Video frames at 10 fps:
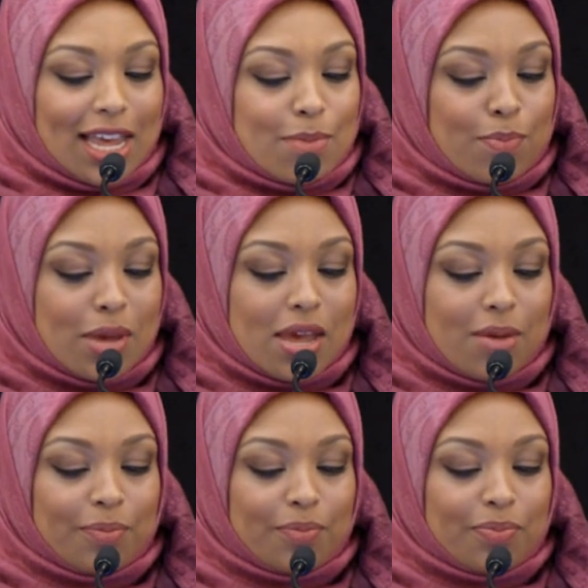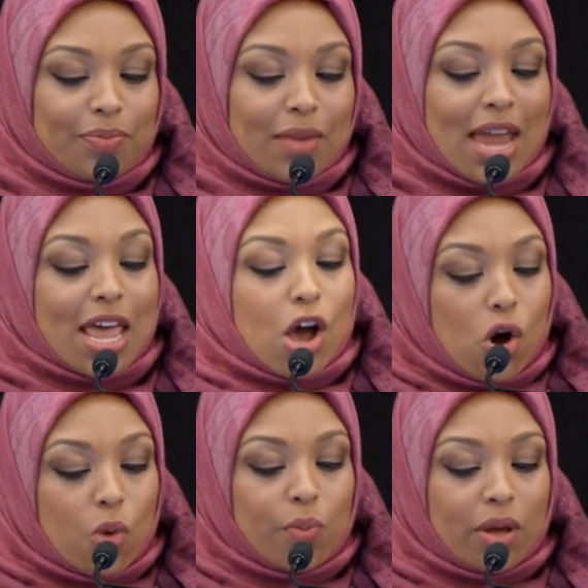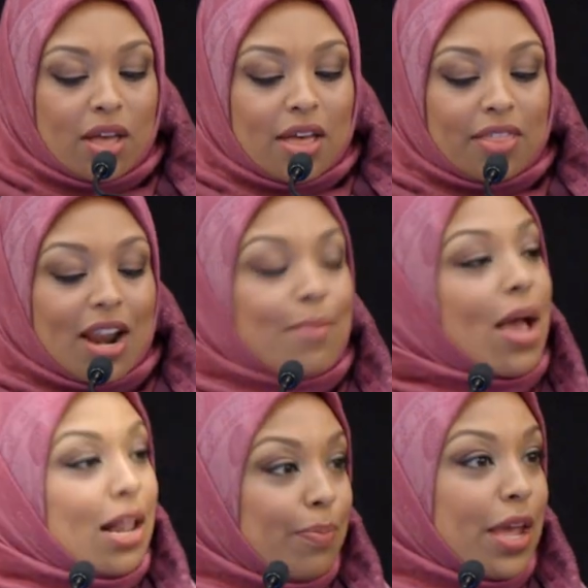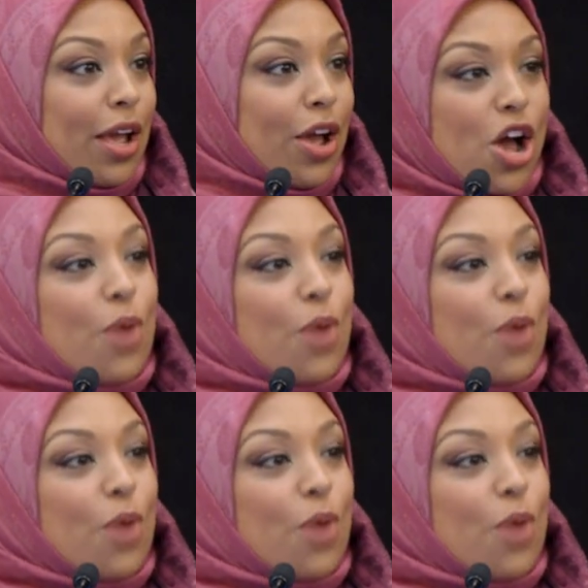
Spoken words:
can be. And I hope that I'm helping